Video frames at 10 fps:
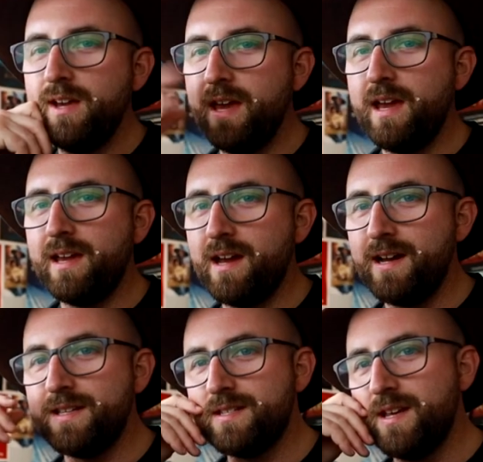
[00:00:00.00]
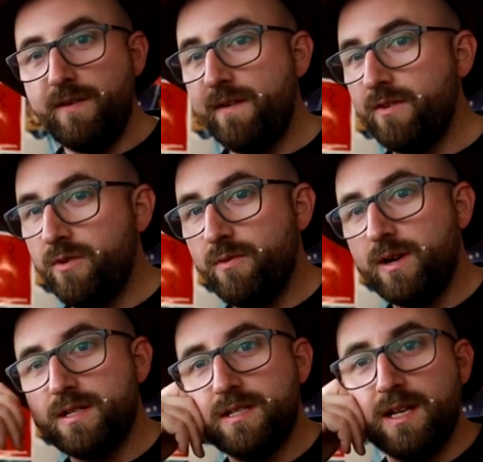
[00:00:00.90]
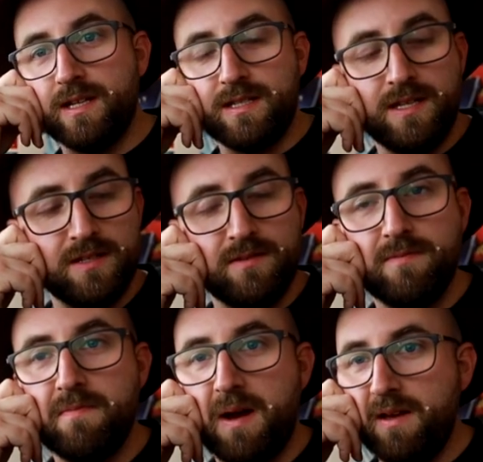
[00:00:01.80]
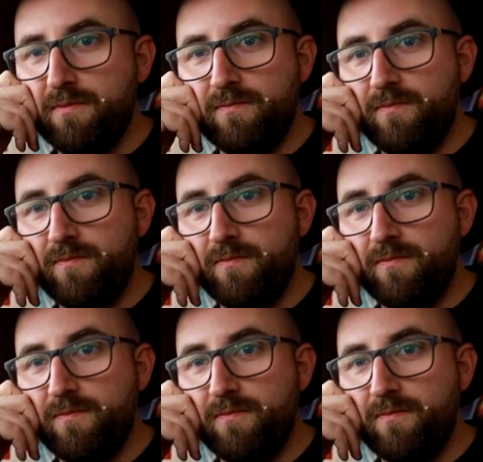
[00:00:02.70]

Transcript: Hey, hey, guys. If you haven't already watched the second season, my